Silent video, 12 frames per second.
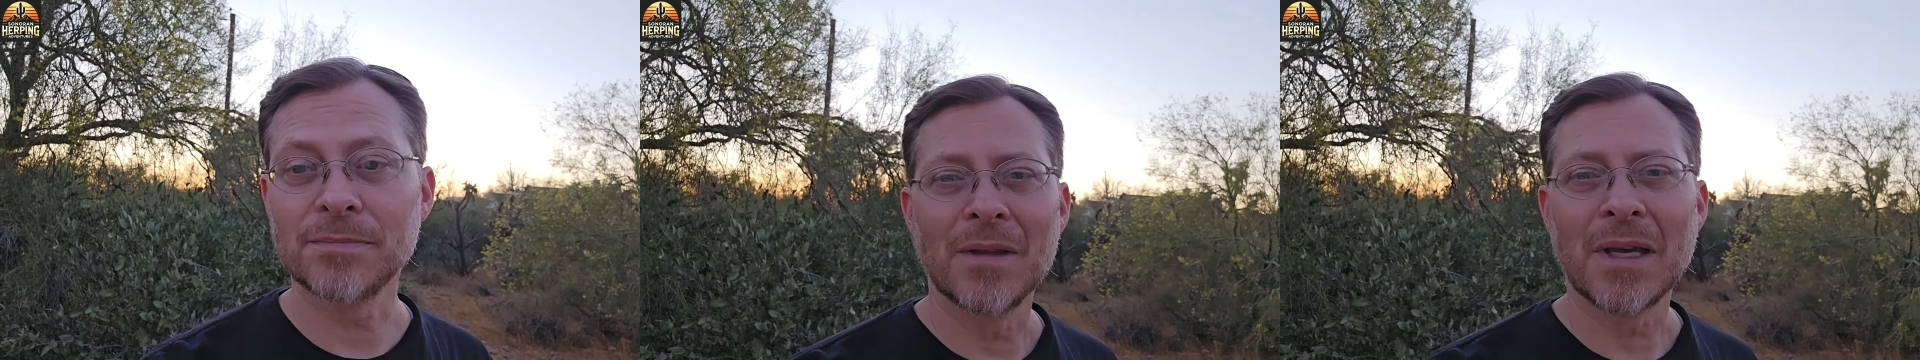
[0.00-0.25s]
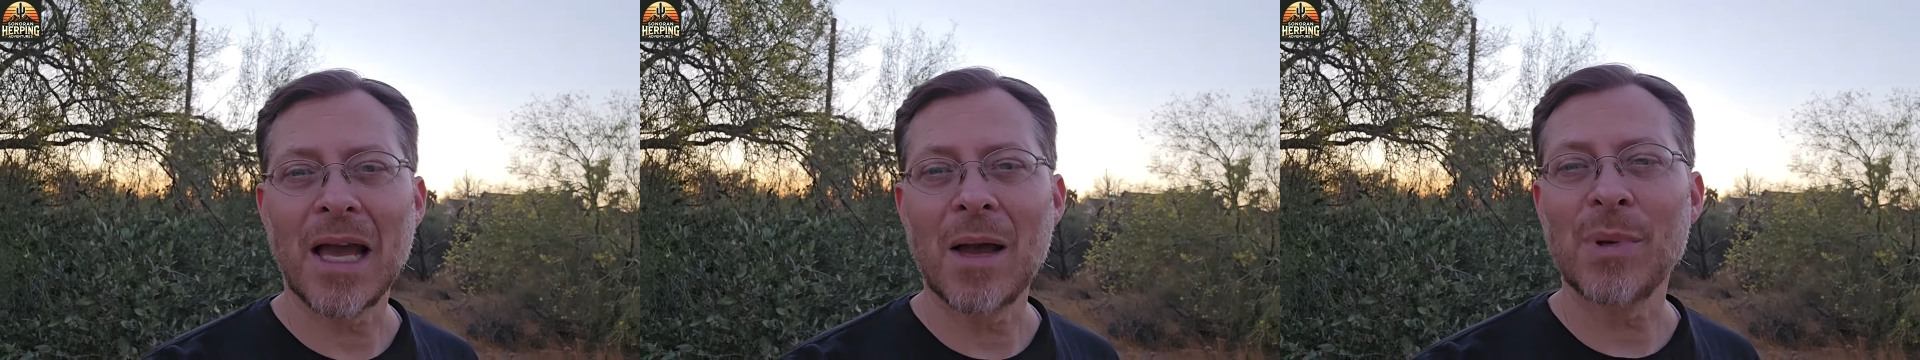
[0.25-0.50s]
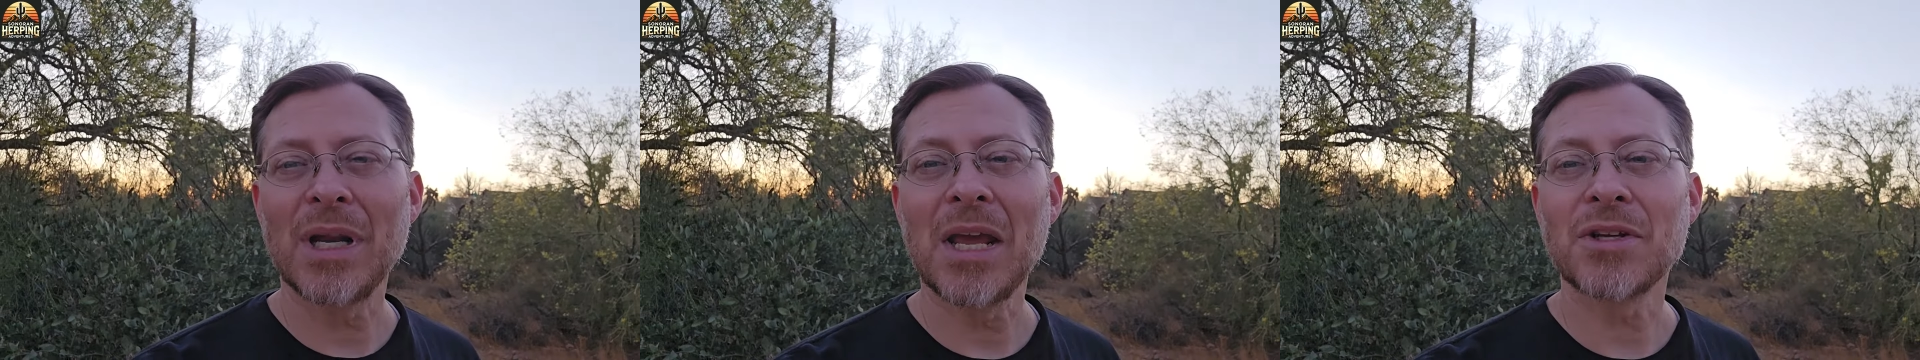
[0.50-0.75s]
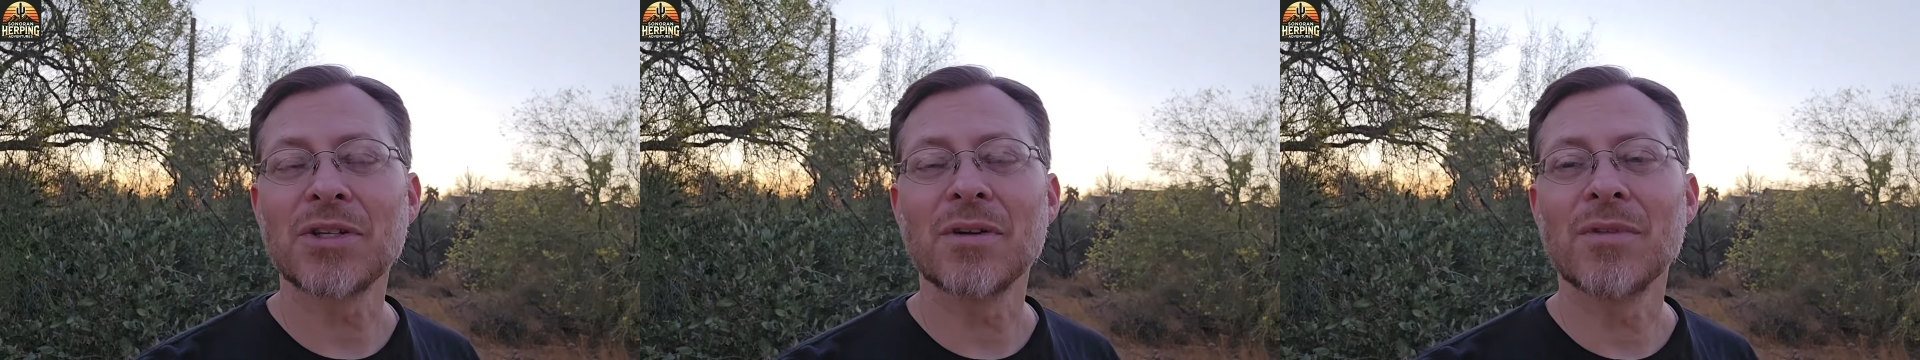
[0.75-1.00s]
The
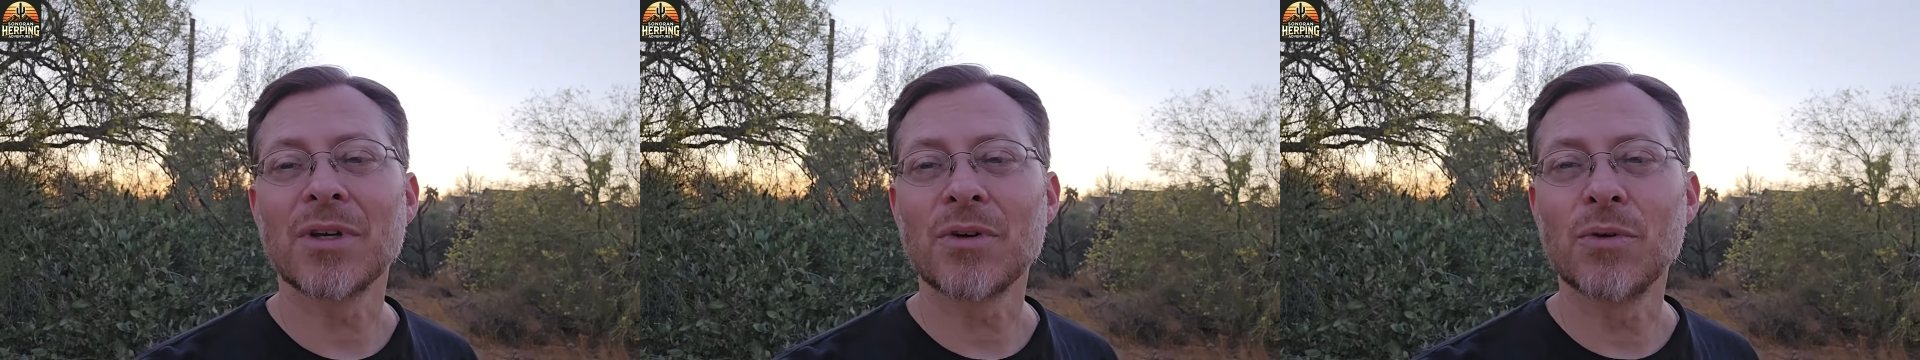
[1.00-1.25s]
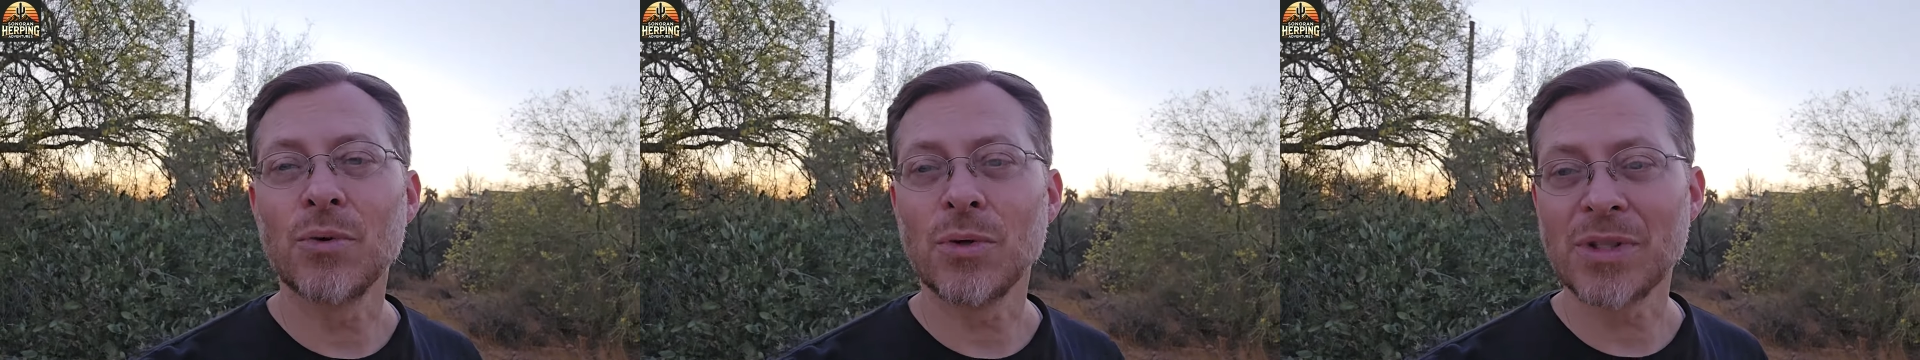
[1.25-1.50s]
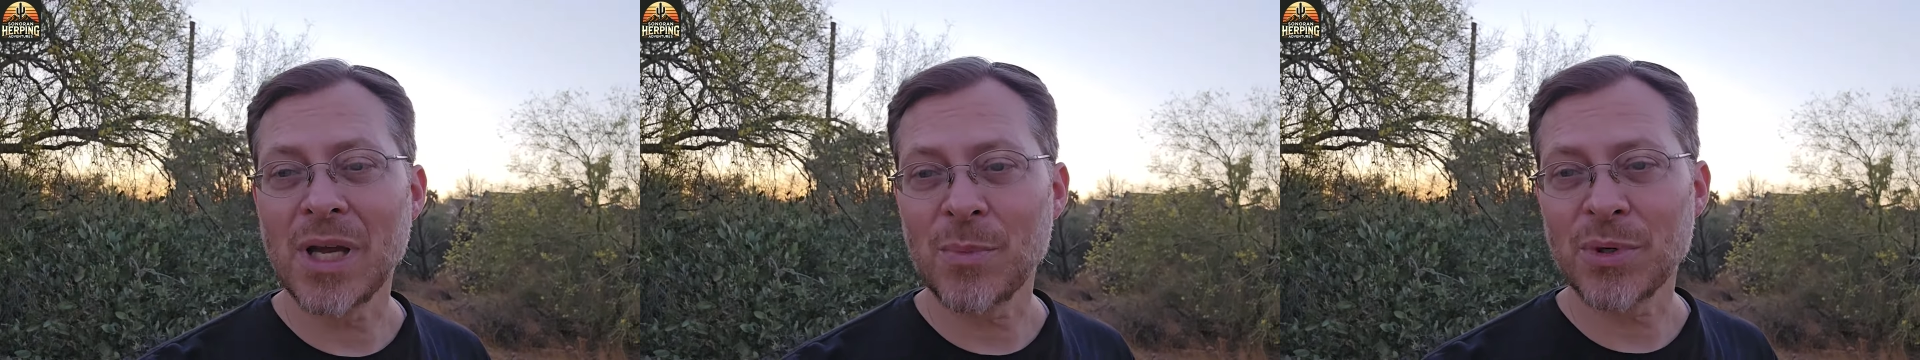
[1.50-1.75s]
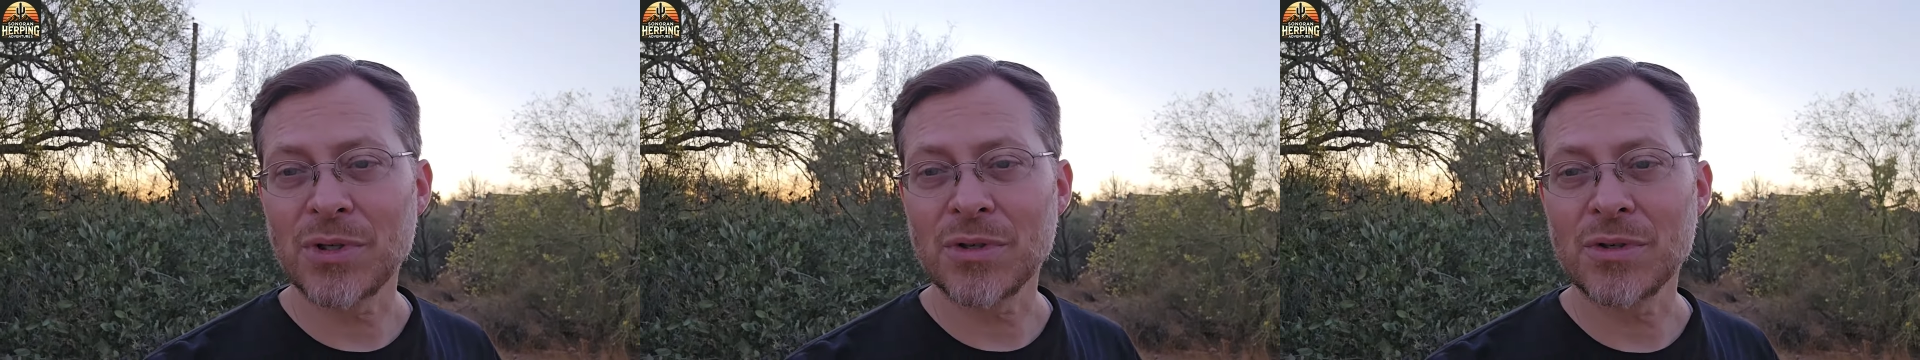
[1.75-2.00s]
combination of the cool
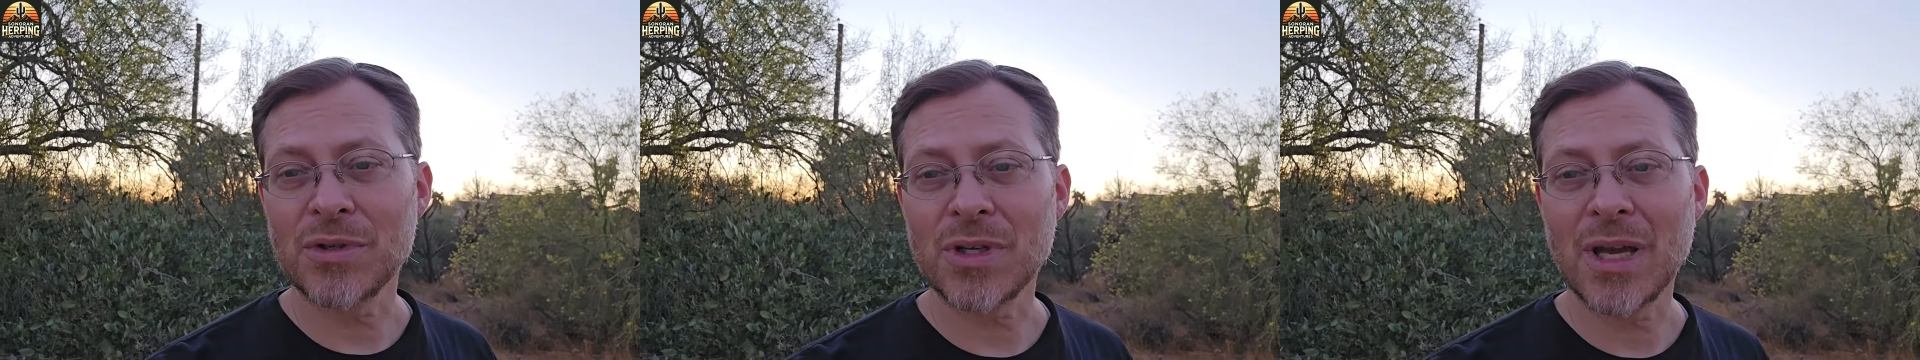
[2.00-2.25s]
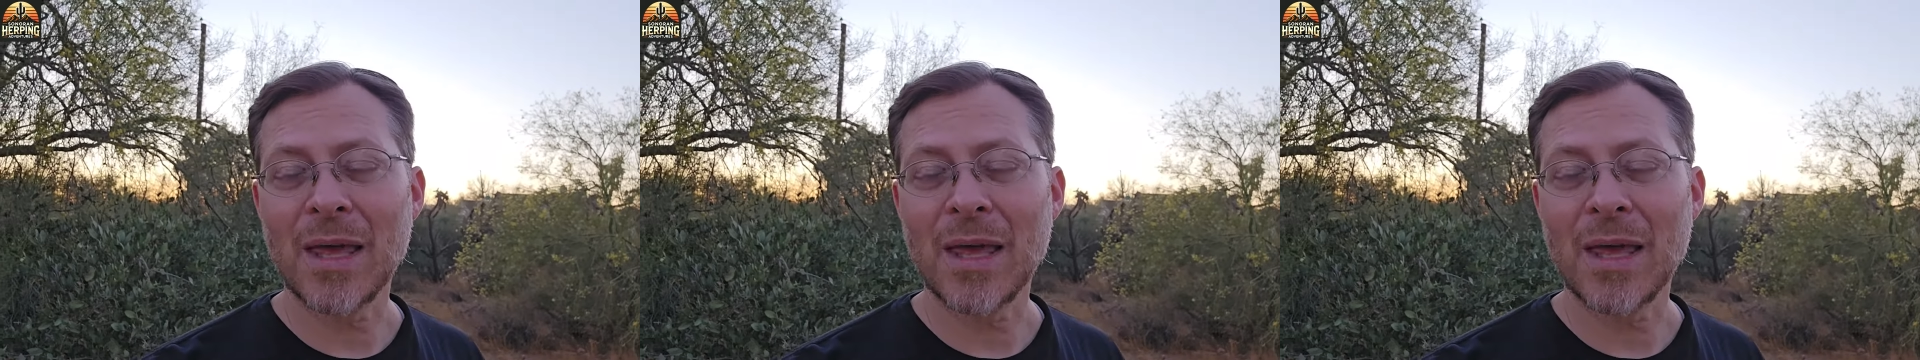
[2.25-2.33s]
temperatures